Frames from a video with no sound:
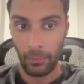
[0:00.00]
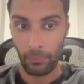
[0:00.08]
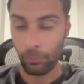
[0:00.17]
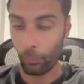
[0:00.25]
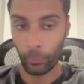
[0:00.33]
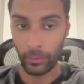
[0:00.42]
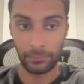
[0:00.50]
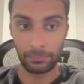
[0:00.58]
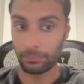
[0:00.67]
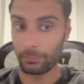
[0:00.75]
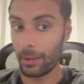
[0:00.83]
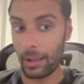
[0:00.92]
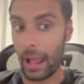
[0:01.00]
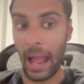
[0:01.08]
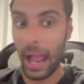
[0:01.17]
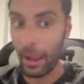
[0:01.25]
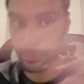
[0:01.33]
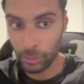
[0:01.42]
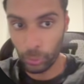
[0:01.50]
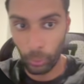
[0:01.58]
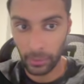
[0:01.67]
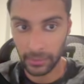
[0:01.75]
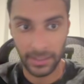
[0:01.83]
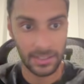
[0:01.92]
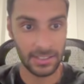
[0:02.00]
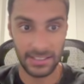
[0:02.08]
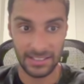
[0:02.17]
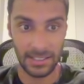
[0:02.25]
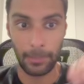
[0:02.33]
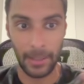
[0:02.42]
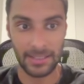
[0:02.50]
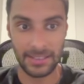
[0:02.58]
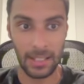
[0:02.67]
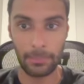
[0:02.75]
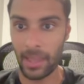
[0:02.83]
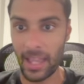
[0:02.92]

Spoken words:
for how to do all of this and step-by-step,